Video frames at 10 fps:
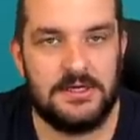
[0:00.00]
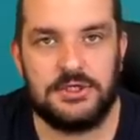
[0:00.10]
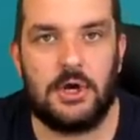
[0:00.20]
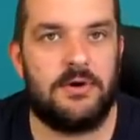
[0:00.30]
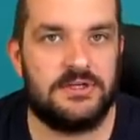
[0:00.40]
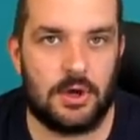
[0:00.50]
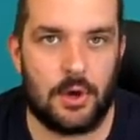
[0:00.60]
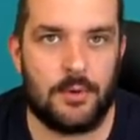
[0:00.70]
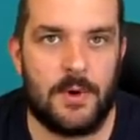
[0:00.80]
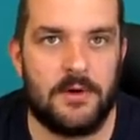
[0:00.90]
Torres at
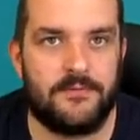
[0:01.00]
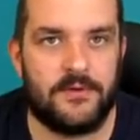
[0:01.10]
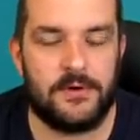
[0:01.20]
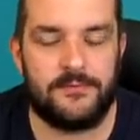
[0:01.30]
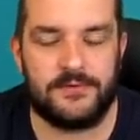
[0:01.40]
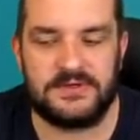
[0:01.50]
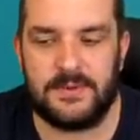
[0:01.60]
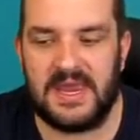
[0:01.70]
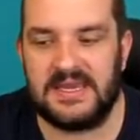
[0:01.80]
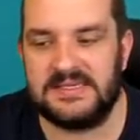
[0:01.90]
Olmo for
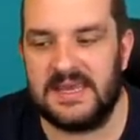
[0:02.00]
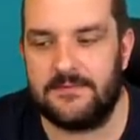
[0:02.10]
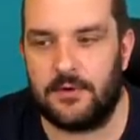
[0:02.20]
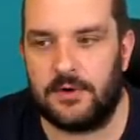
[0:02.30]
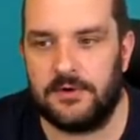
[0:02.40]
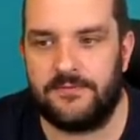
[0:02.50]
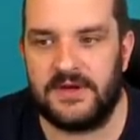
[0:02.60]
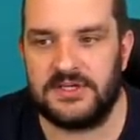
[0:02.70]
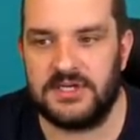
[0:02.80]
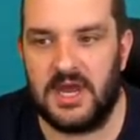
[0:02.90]
Spain, because they've got a good
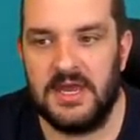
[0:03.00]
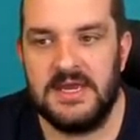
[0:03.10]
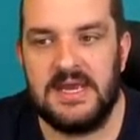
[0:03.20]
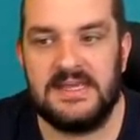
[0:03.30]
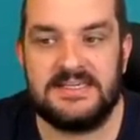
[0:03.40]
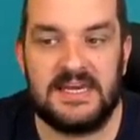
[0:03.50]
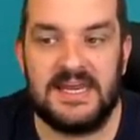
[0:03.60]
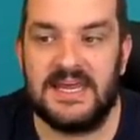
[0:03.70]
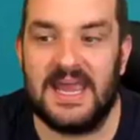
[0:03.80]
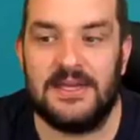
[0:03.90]
fixture. And
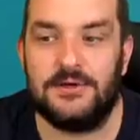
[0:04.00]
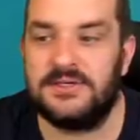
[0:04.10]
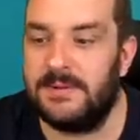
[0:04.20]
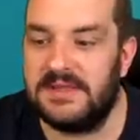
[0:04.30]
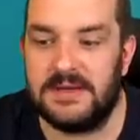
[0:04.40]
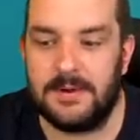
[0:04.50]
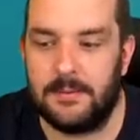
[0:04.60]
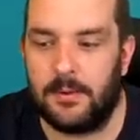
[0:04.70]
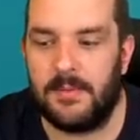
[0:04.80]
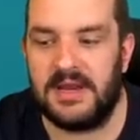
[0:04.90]
suddenly, again, you're spending a bit
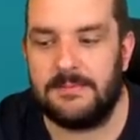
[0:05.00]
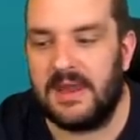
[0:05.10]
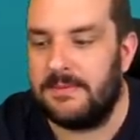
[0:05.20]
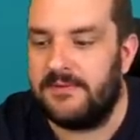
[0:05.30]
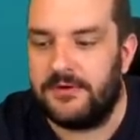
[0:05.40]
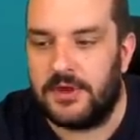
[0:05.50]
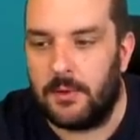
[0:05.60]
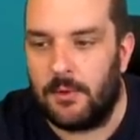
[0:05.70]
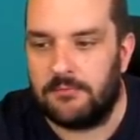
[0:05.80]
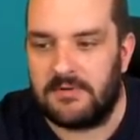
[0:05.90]
more money. Maybe if you
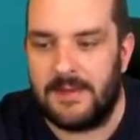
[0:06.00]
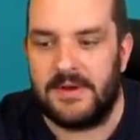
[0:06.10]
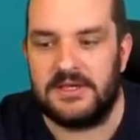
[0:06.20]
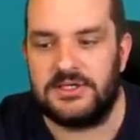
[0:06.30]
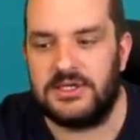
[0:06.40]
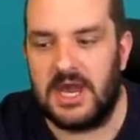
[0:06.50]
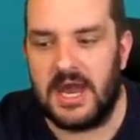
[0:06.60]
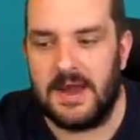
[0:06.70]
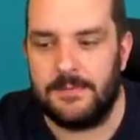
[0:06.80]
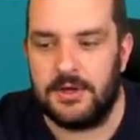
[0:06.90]
don't want
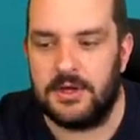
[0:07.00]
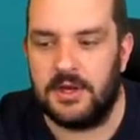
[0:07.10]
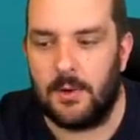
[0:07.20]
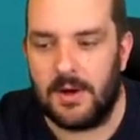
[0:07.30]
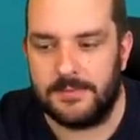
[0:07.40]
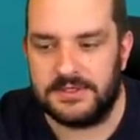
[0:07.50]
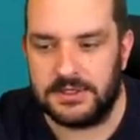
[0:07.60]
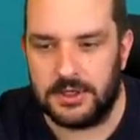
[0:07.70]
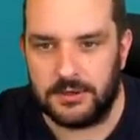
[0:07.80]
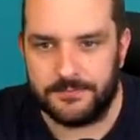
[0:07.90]
Rebic, you can go up
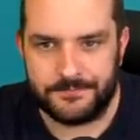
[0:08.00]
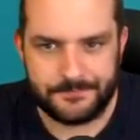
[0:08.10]
to,